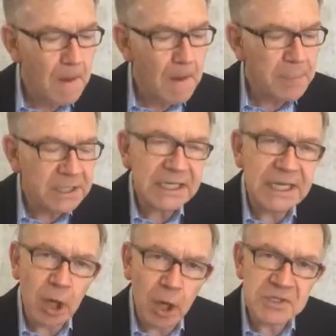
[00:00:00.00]
But it
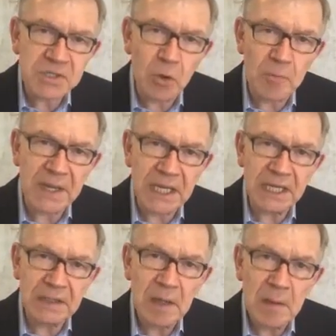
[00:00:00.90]
can also
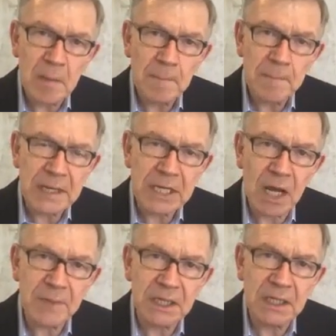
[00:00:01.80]
mean
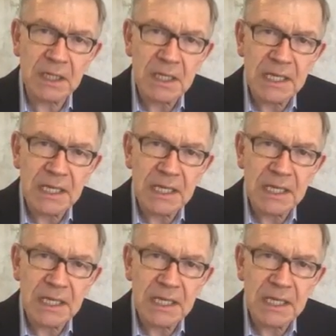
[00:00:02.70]
becoming